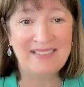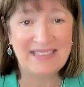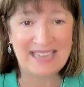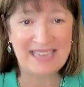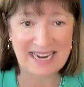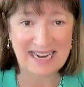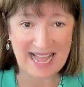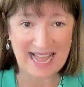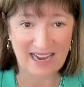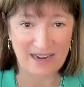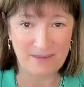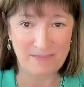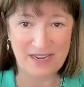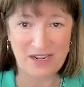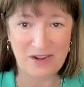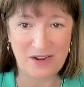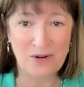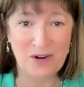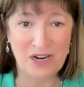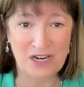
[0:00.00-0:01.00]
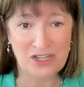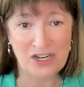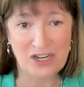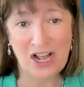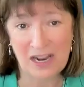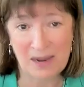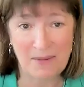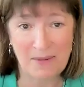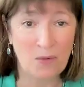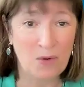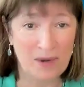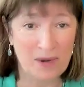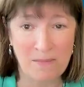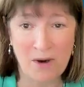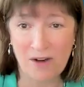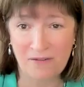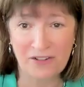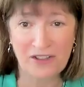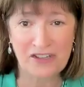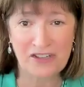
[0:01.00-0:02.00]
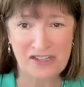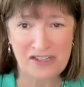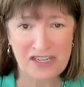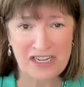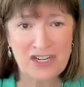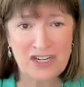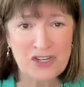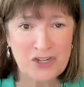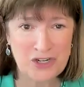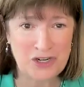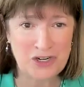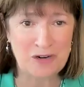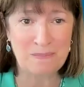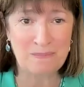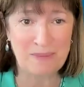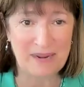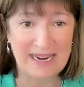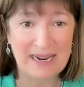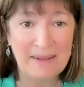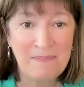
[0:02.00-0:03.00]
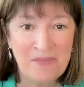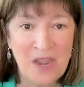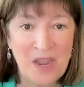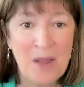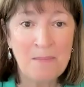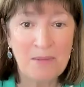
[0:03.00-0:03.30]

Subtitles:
in the academy who can talk about what a marvelous teacher you'd be,